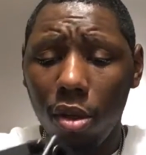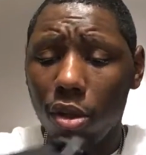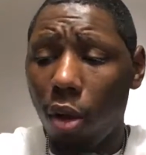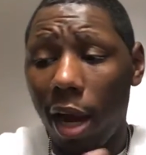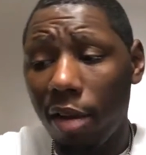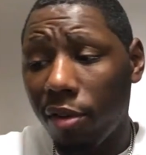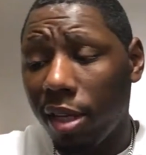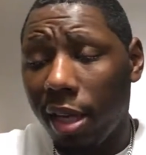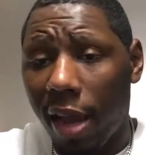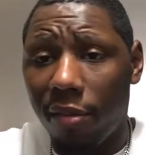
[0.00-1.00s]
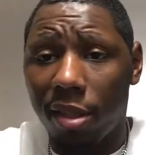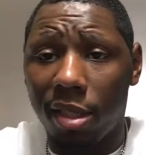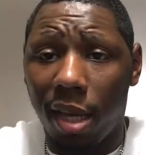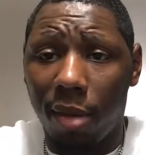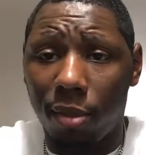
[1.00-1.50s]
so I didn't really have the
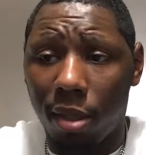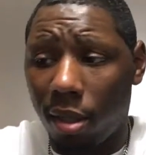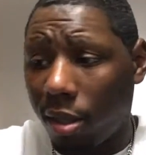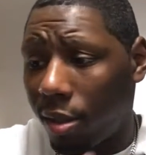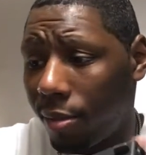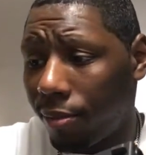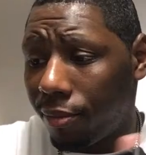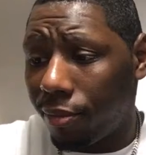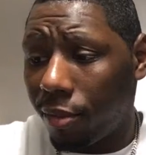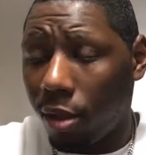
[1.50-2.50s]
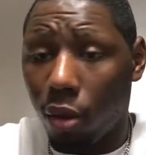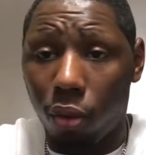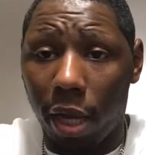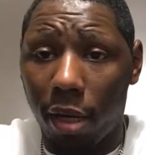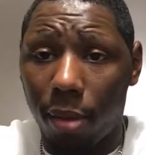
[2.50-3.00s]
time to
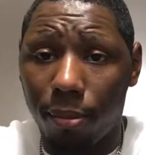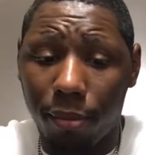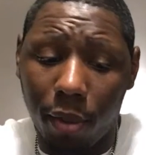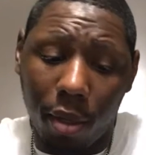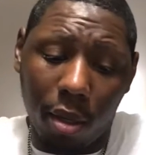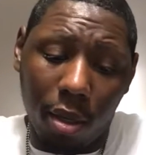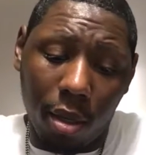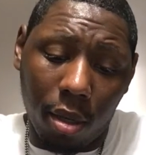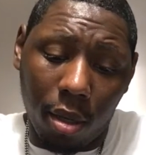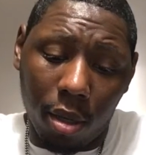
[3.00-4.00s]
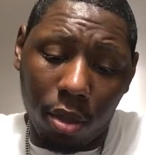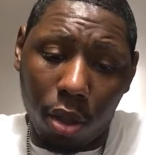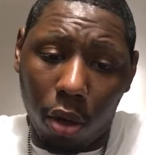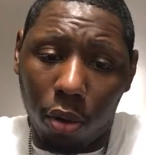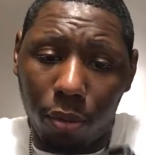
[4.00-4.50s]
load that up.
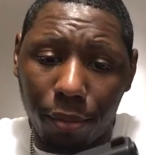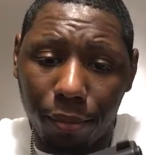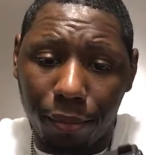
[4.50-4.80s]
So